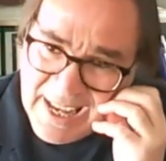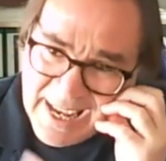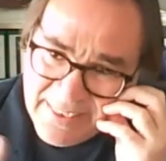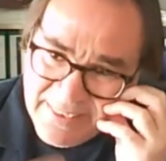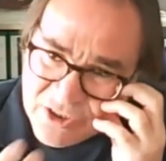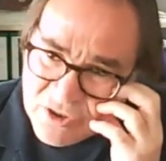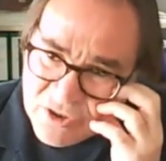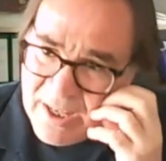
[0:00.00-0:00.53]

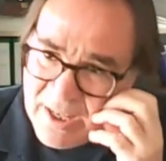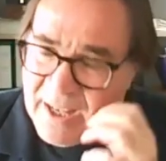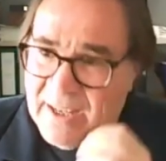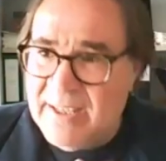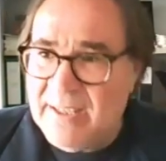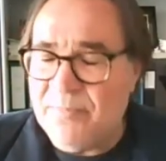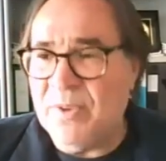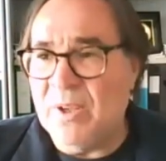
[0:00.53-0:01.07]

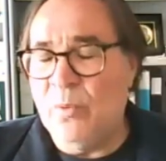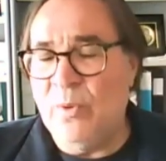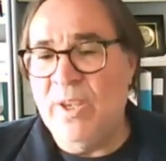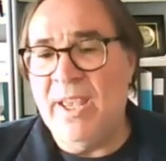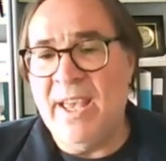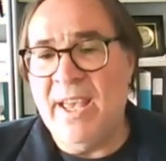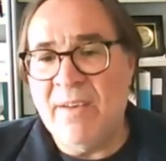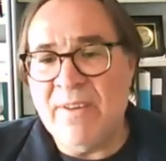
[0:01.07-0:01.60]
Additionally, we
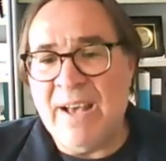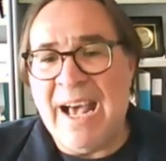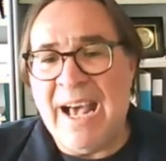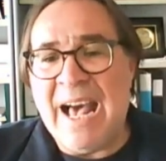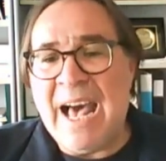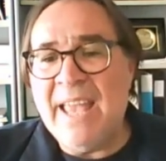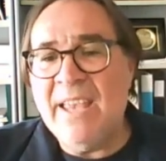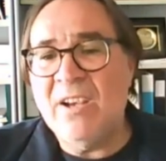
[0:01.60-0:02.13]
have
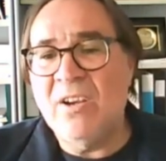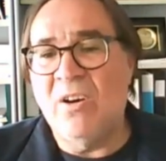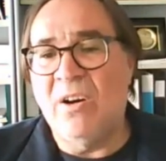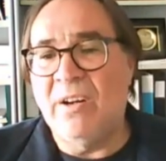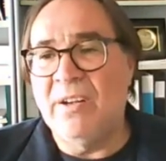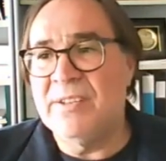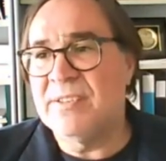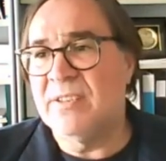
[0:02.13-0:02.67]
high
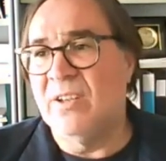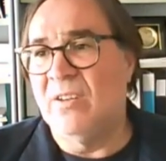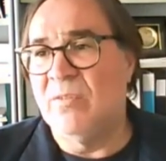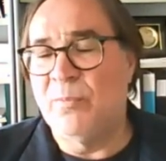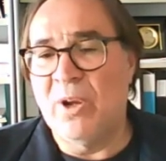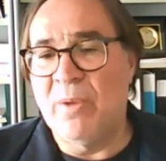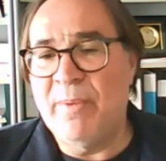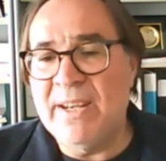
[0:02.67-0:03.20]
cost
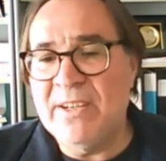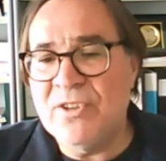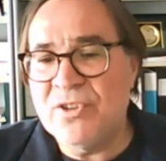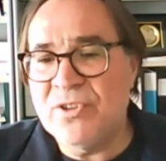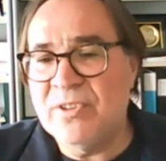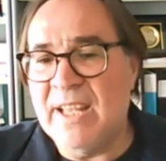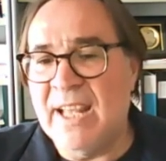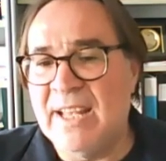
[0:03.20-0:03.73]
of
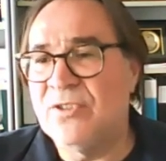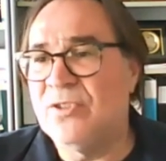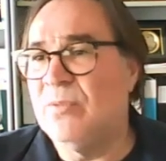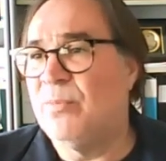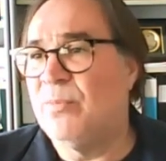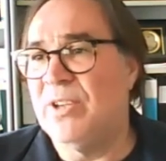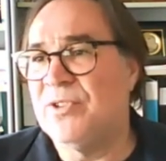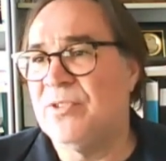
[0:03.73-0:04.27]
prevention and
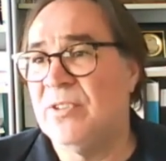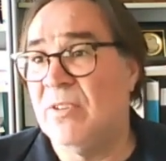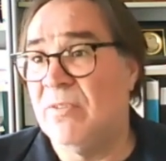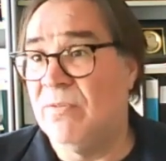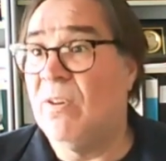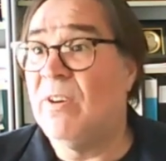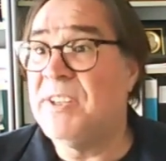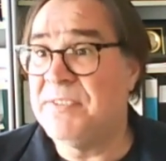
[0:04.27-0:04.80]
suppression
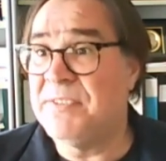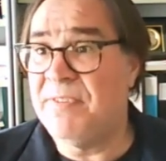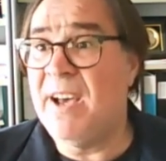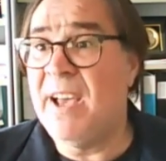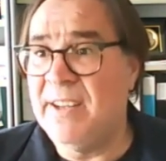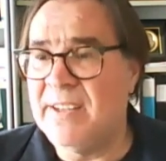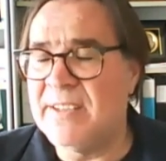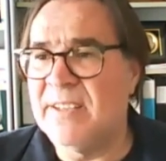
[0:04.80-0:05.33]
of forest
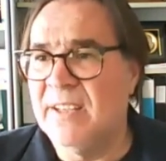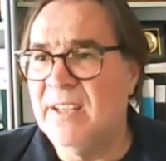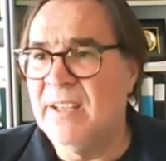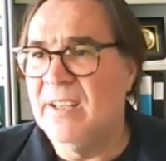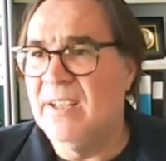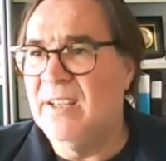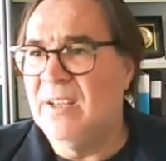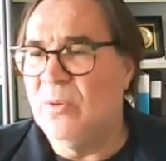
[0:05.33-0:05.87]
fires,
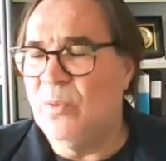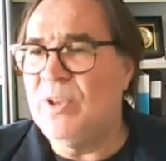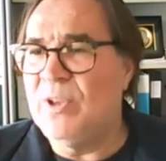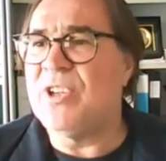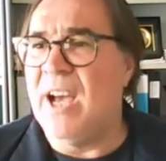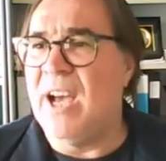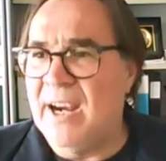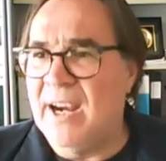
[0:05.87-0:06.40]

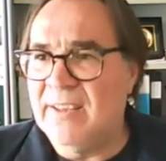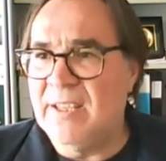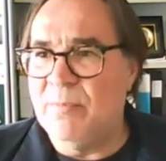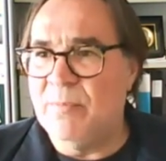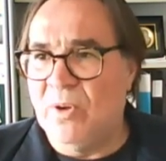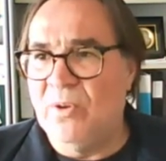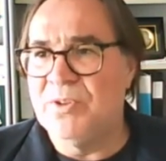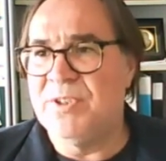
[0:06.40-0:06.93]
which are the
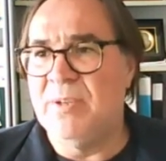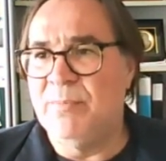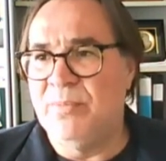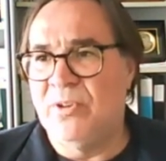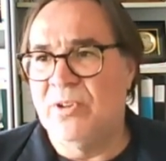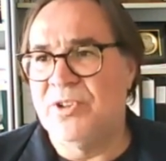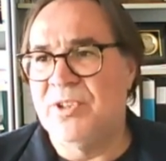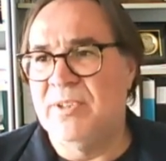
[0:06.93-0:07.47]
most
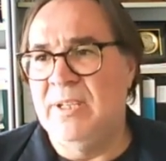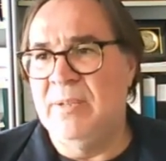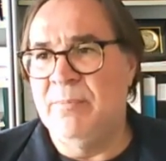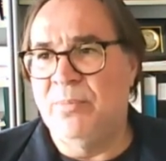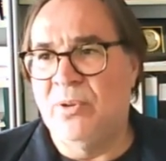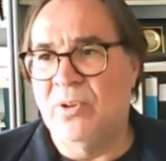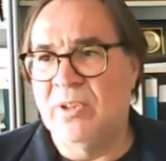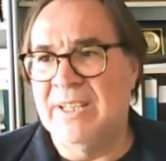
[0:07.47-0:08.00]

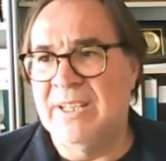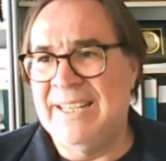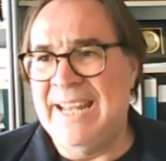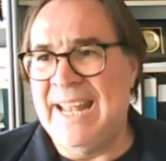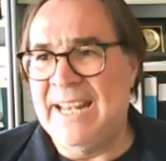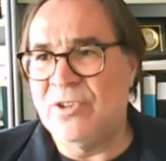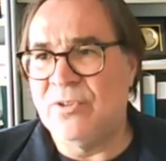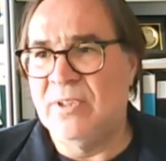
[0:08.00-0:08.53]
important
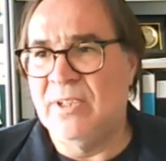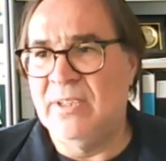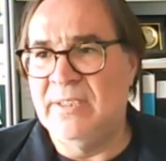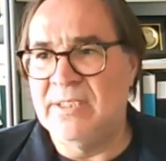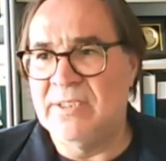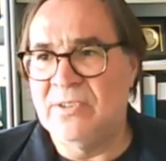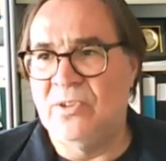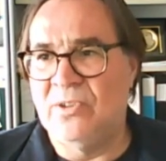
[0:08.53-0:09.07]
natural
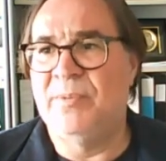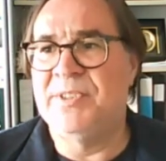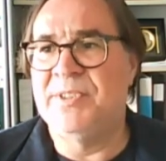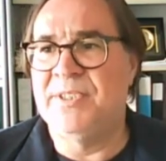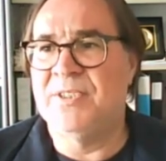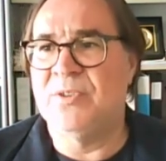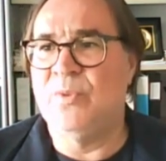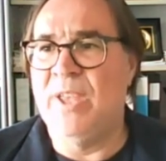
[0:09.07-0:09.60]

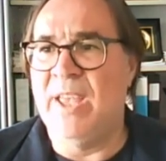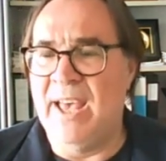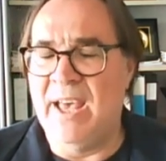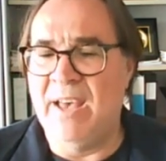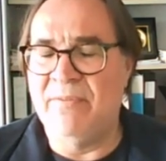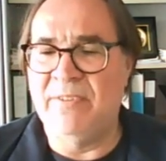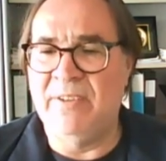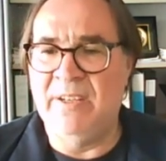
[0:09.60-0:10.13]
disturbances we
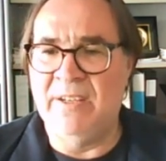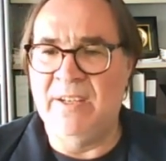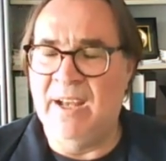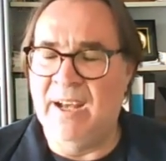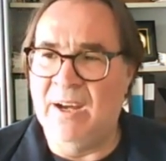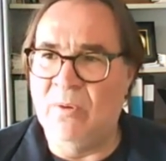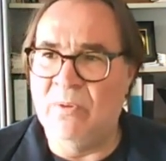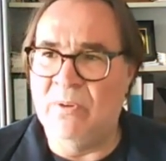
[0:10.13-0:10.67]
have in
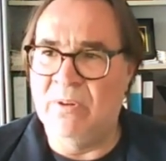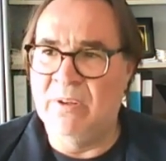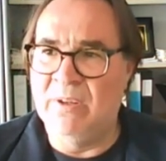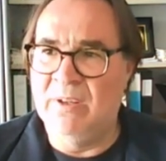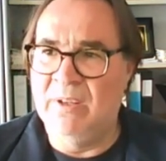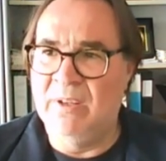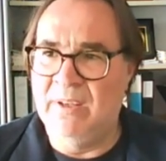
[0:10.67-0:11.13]
our